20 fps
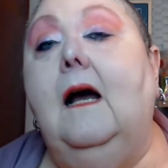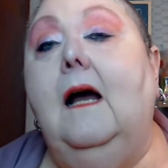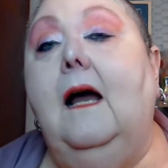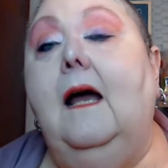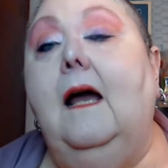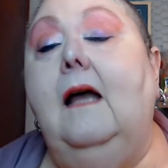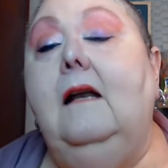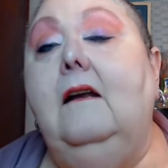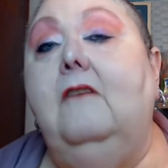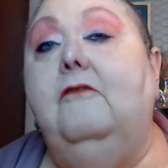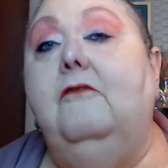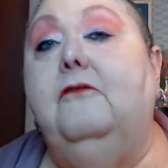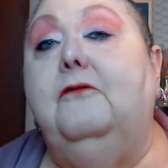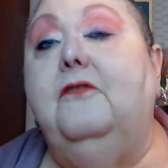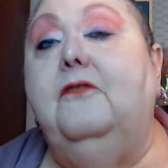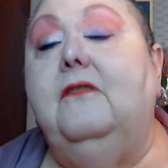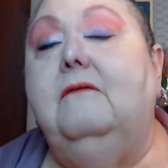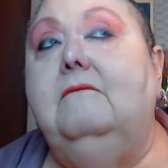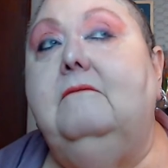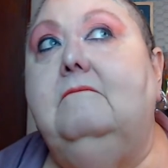End
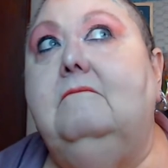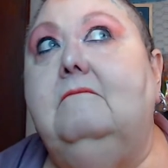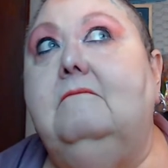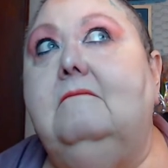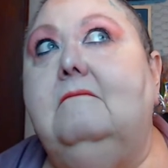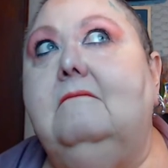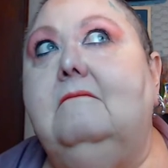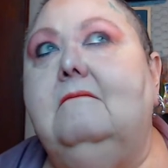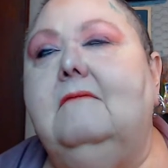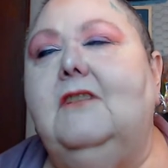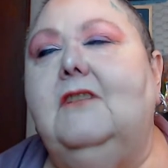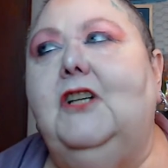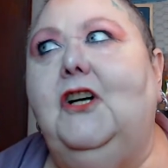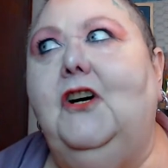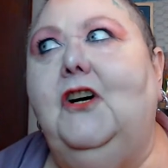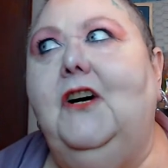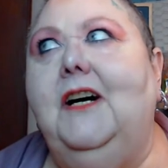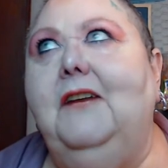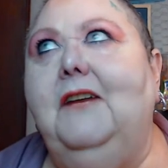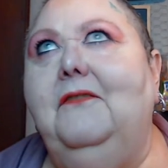of
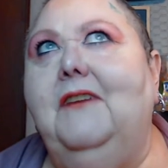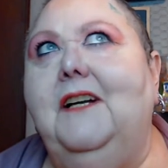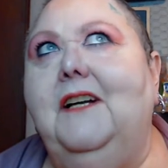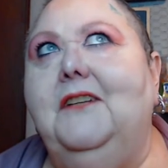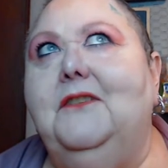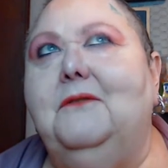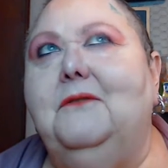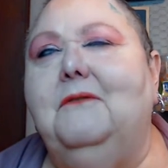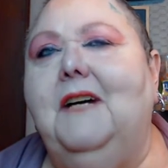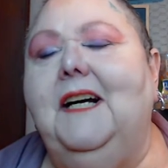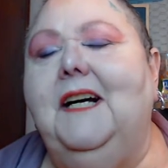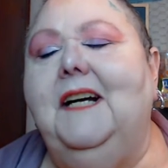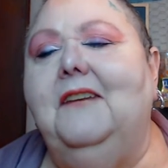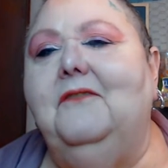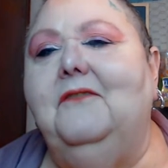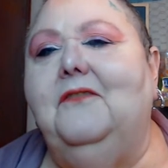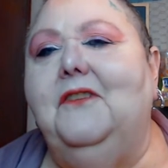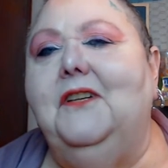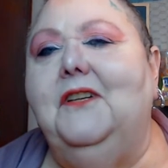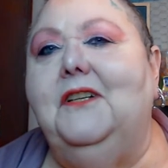current events rant
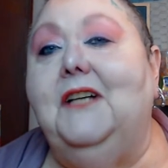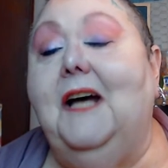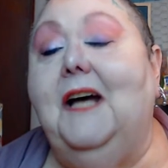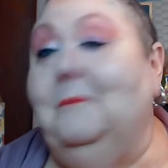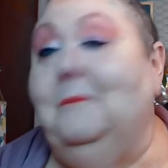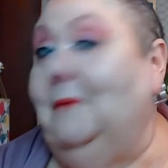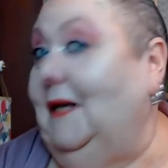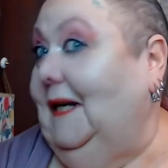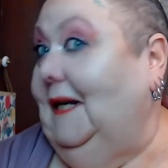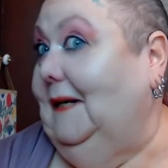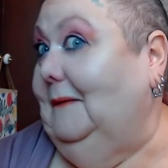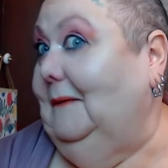for the time being.